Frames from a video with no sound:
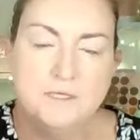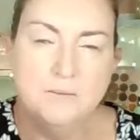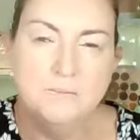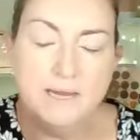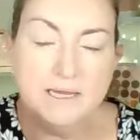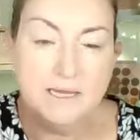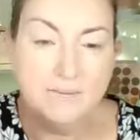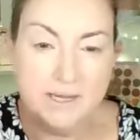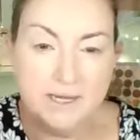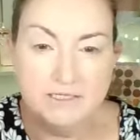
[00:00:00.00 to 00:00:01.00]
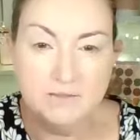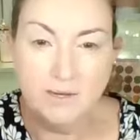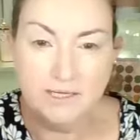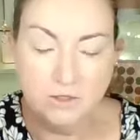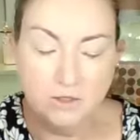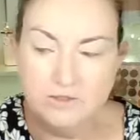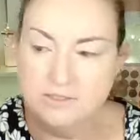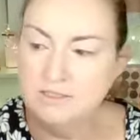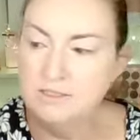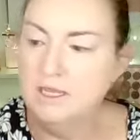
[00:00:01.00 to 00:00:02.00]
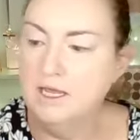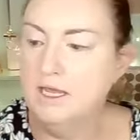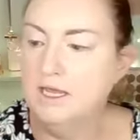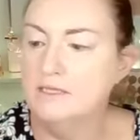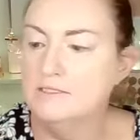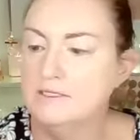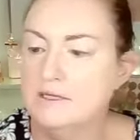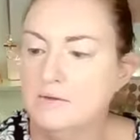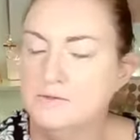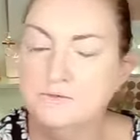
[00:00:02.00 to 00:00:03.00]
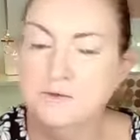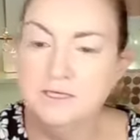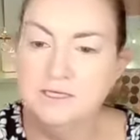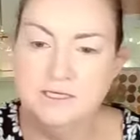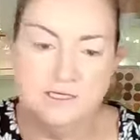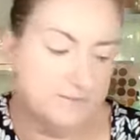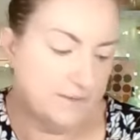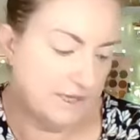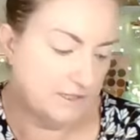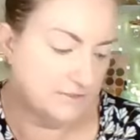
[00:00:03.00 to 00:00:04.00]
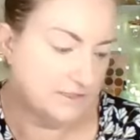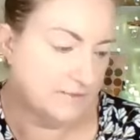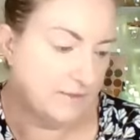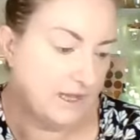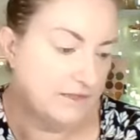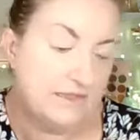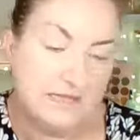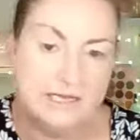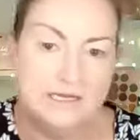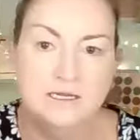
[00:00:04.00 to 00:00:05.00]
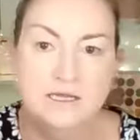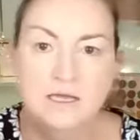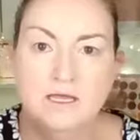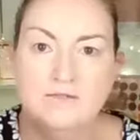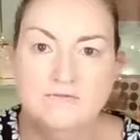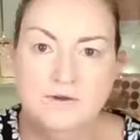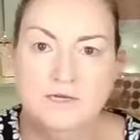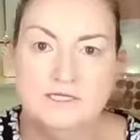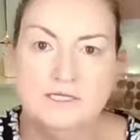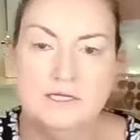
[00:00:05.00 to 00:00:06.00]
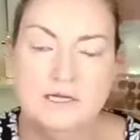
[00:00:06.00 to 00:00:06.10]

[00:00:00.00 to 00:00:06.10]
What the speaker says: makeup artist Wayne Goss, and so I was really keen to get my hand on some. And then the very next day I